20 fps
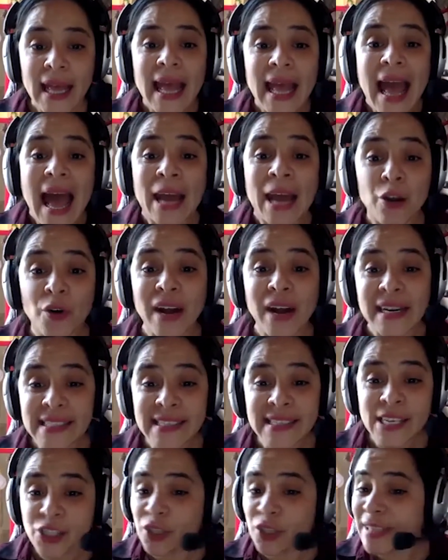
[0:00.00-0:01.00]
An
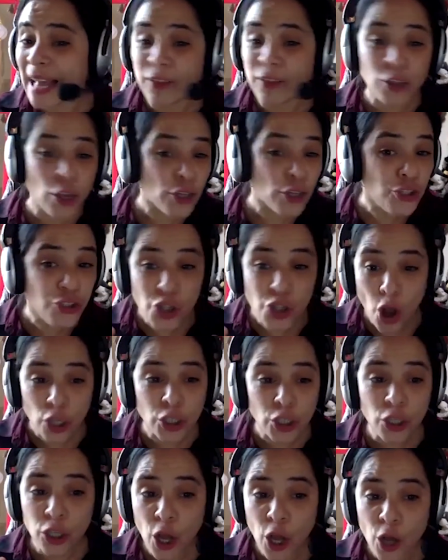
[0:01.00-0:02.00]
organization that does
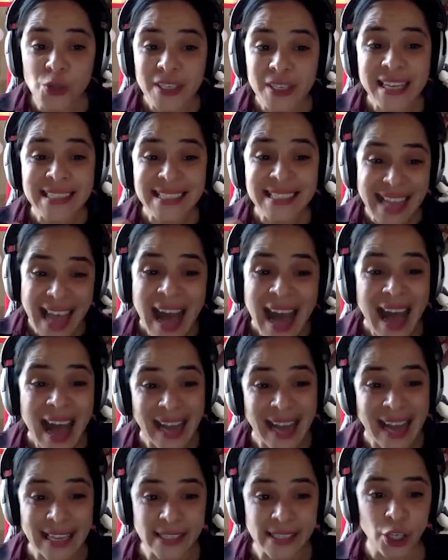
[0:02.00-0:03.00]
not close its
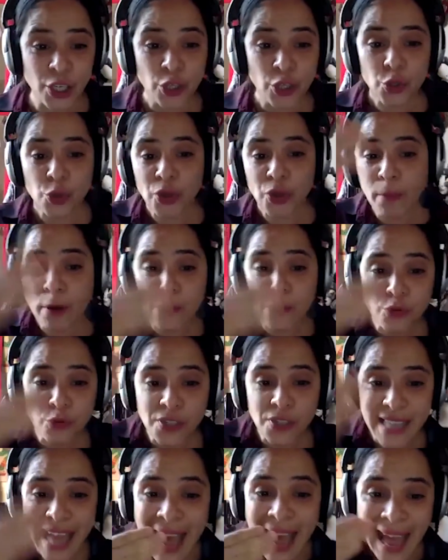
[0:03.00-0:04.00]
eyes to the
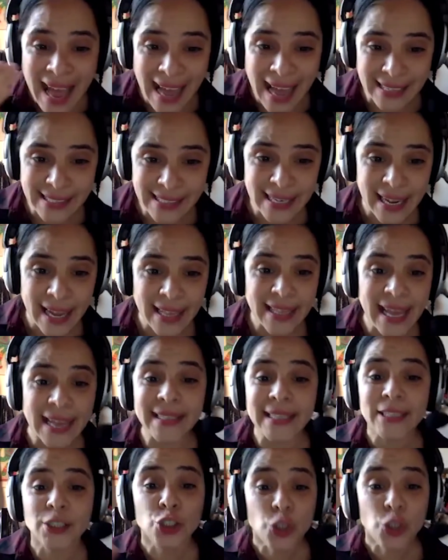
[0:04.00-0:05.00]
monstrous acts
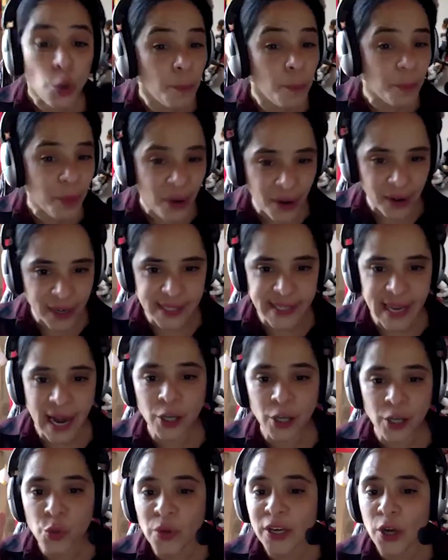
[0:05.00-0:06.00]
that the two parties
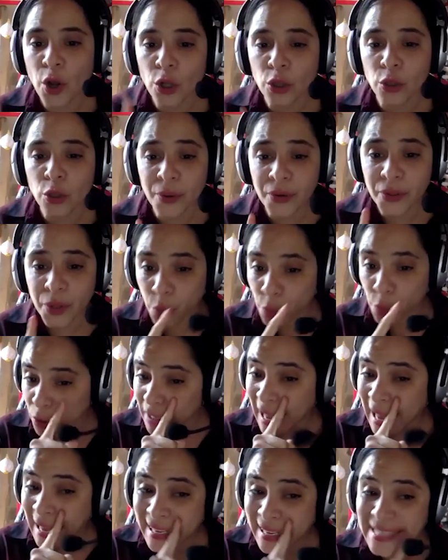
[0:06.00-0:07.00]
are doing all over the world
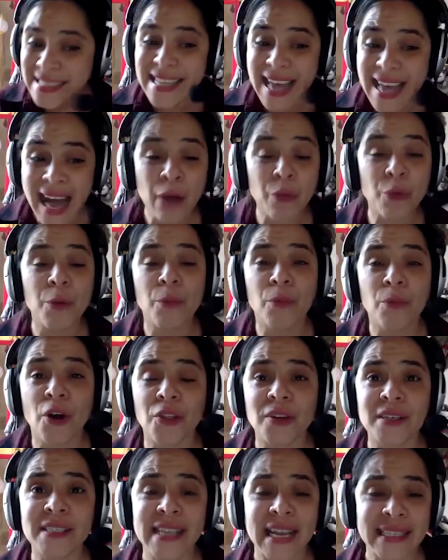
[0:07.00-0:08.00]
against our
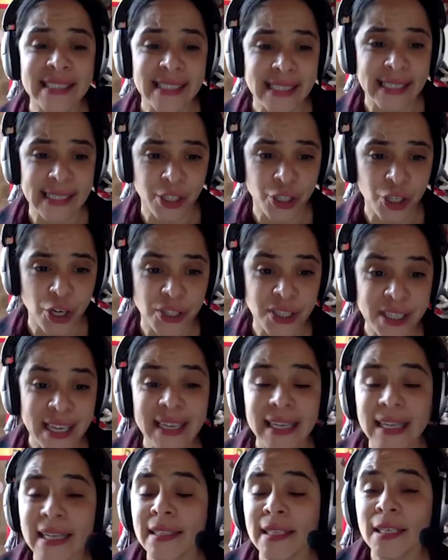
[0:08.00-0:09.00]
brothers and sisters
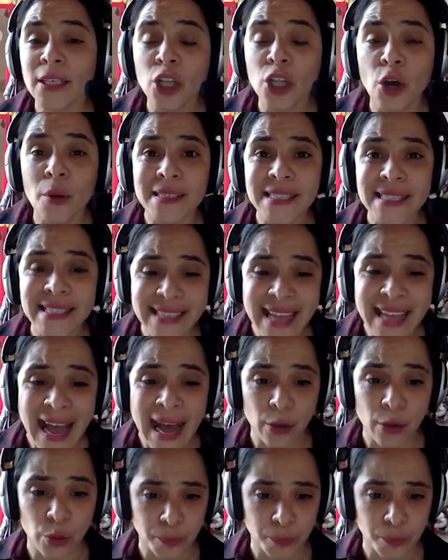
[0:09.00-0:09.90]
in the global South.